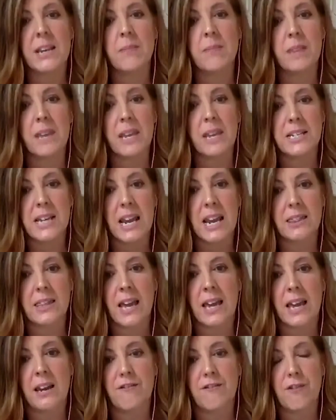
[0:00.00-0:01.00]
can take
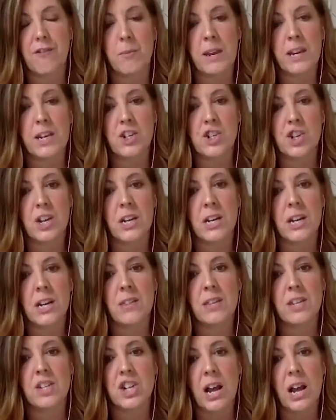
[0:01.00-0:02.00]
that information
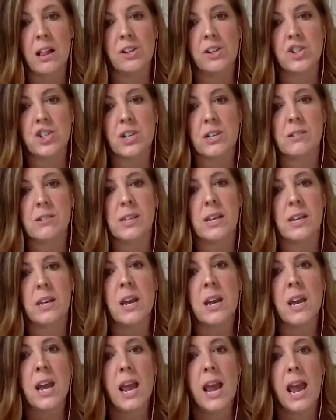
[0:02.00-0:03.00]
and the challenges and
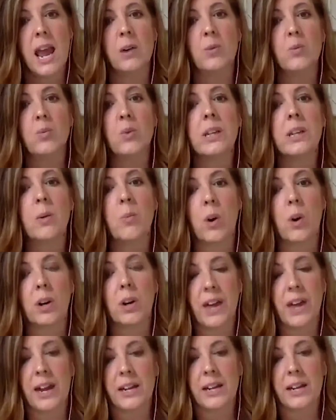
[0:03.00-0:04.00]
really work
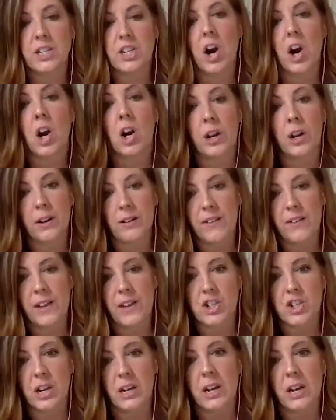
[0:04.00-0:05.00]
that into our
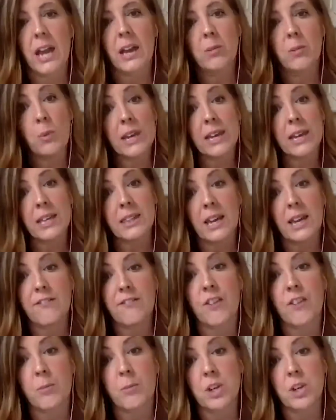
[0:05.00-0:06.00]
innovation. And we get that
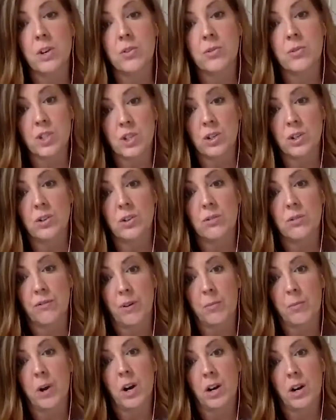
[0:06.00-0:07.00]
from you too,
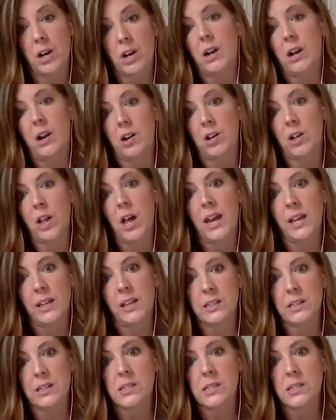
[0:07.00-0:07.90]
from our clients.